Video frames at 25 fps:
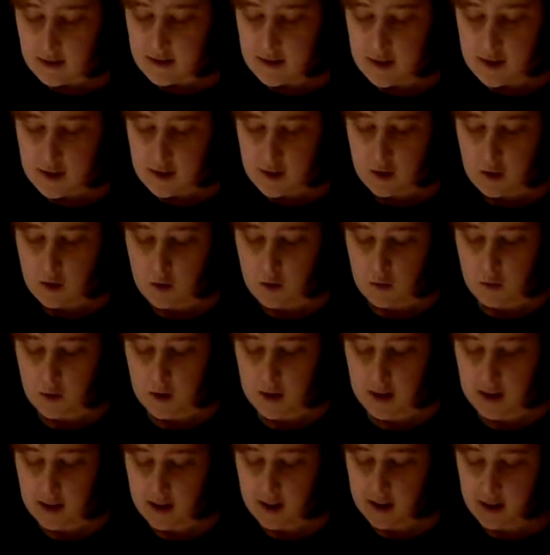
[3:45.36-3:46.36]
So
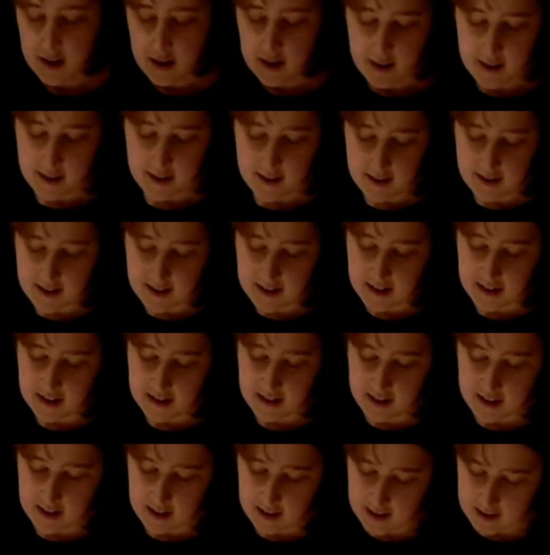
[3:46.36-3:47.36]
this is
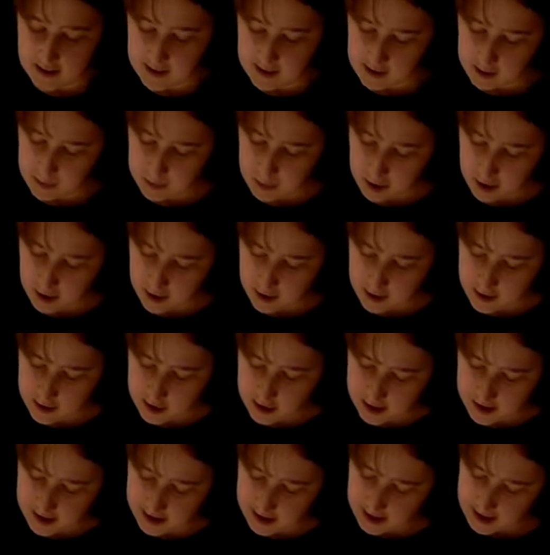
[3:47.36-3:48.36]
the easy part. You
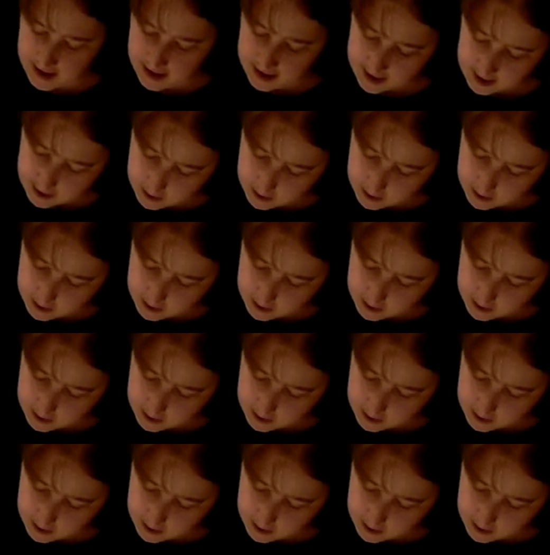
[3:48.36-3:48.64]
just cut